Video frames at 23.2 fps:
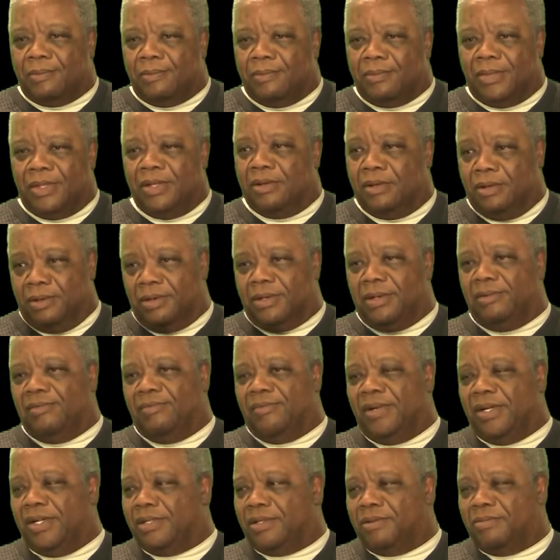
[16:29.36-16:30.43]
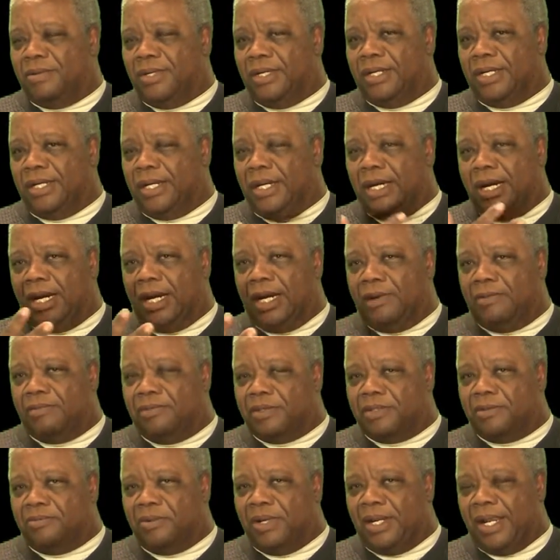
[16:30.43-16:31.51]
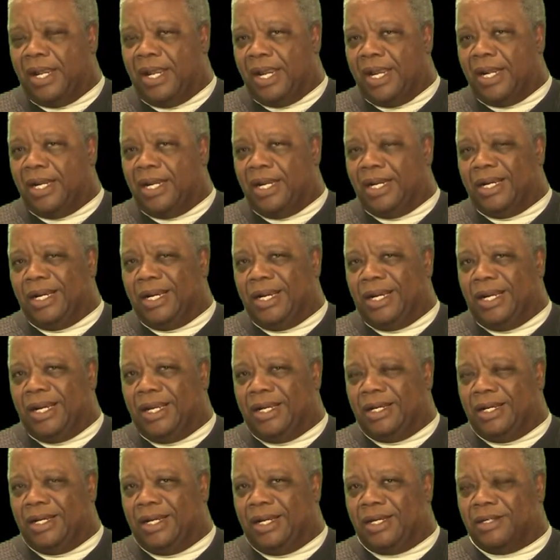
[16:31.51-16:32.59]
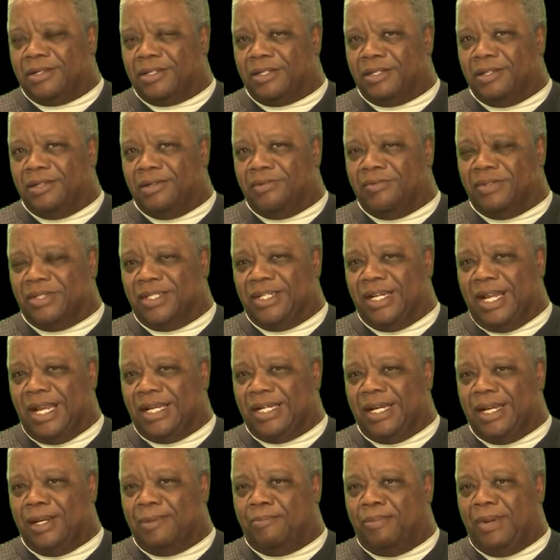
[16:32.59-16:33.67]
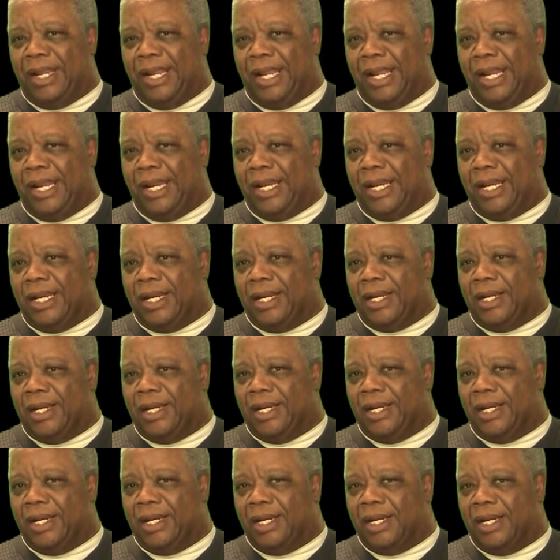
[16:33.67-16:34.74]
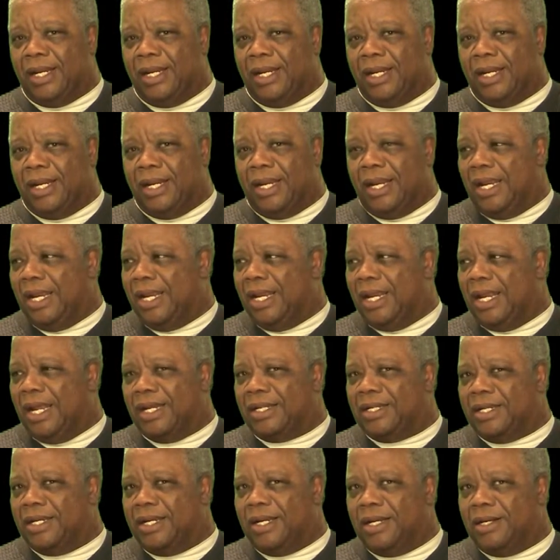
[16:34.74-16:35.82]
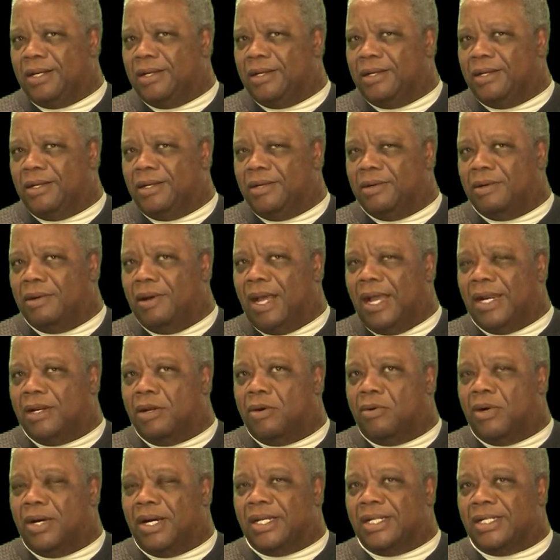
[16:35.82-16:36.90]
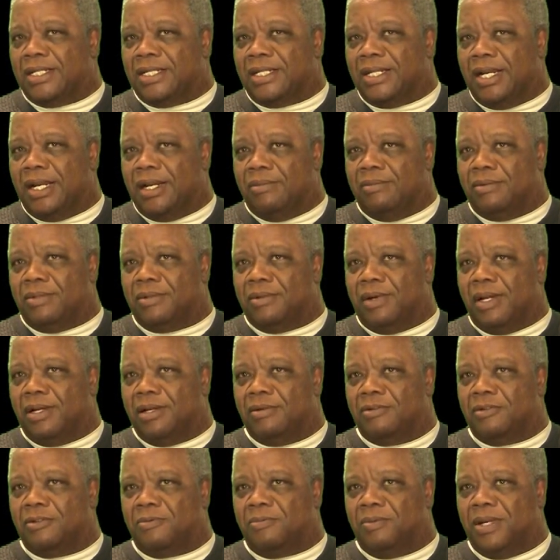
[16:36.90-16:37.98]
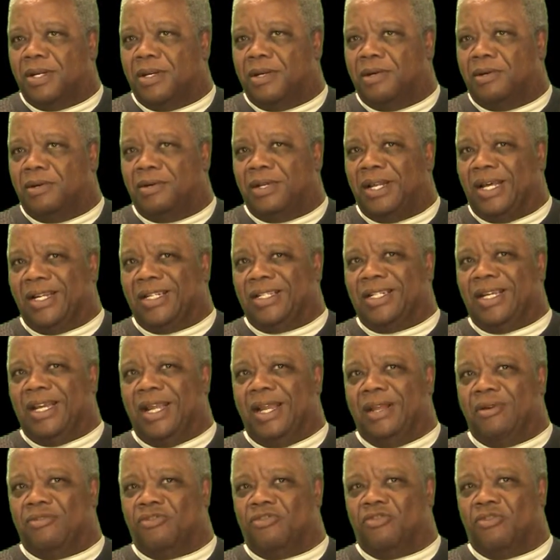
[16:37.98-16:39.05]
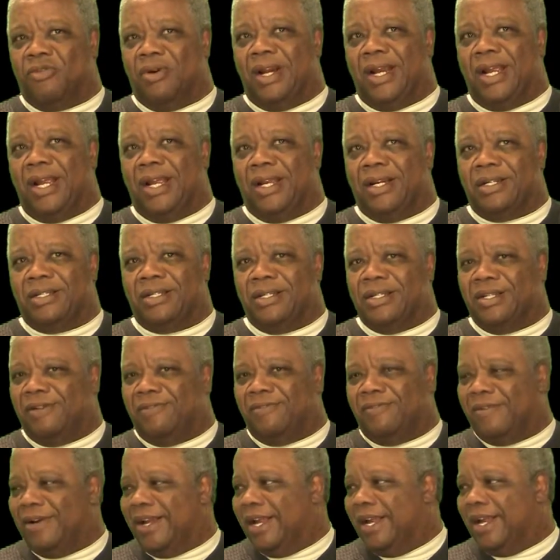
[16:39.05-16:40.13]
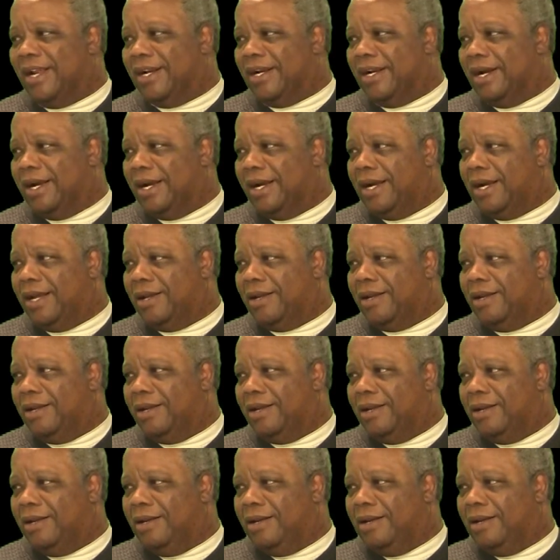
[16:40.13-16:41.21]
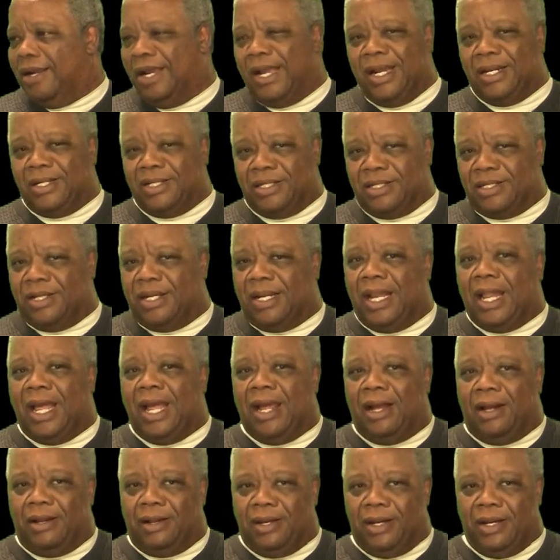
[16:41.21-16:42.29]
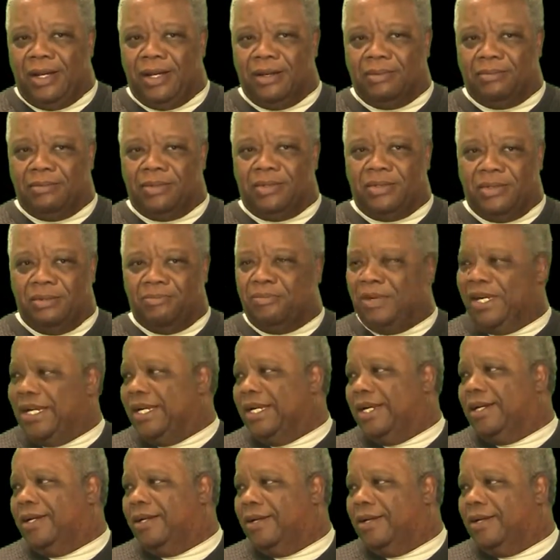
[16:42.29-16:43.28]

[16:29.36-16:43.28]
You're going to convince me that God was behind it. The God that I serve is not that petty. And not that, I don't understand him, so I don't spend a whole lot of time trying to define God. I just allow him to be